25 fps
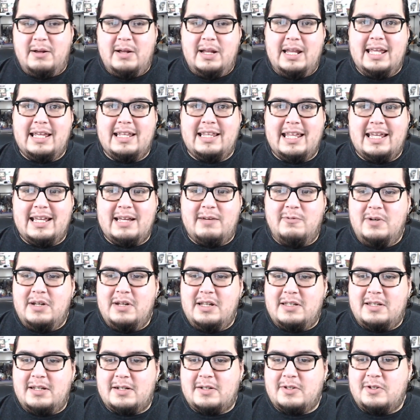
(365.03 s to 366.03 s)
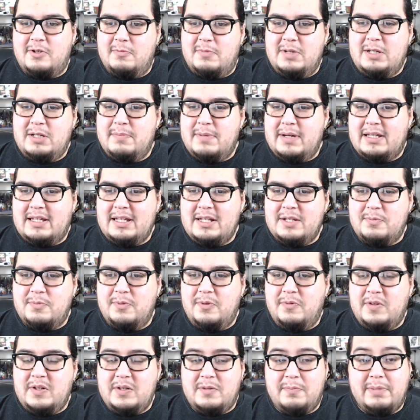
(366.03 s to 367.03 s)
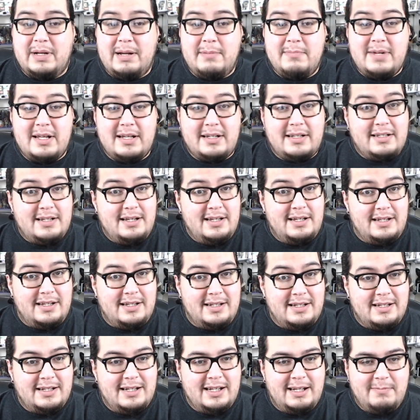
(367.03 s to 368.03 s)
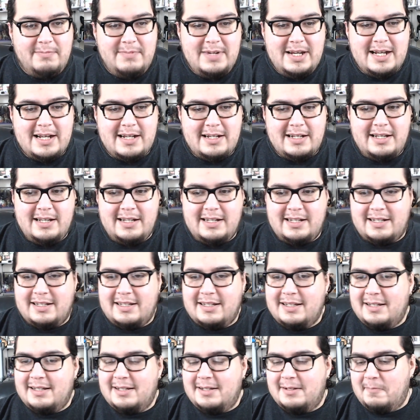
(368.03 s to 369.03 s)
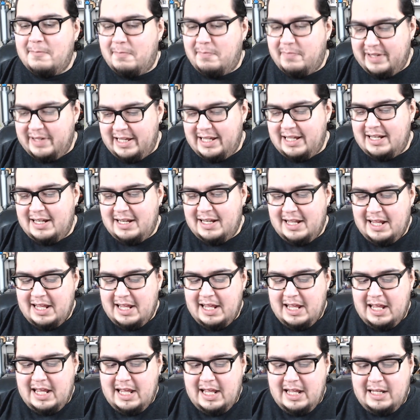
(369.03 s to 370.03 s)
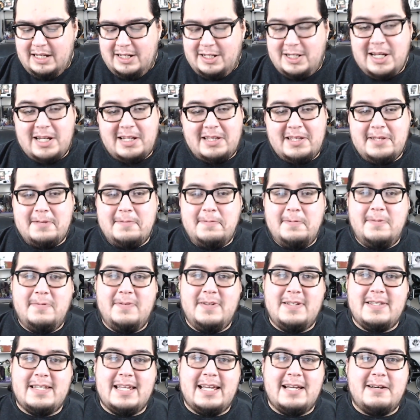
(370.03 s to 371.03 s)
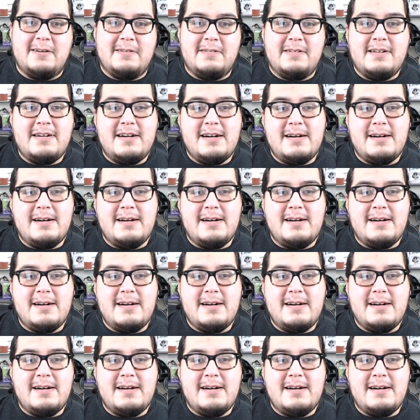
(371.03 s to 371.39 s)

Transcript: want to talk so much about these movies, but I'm not gonna. But check these movies out.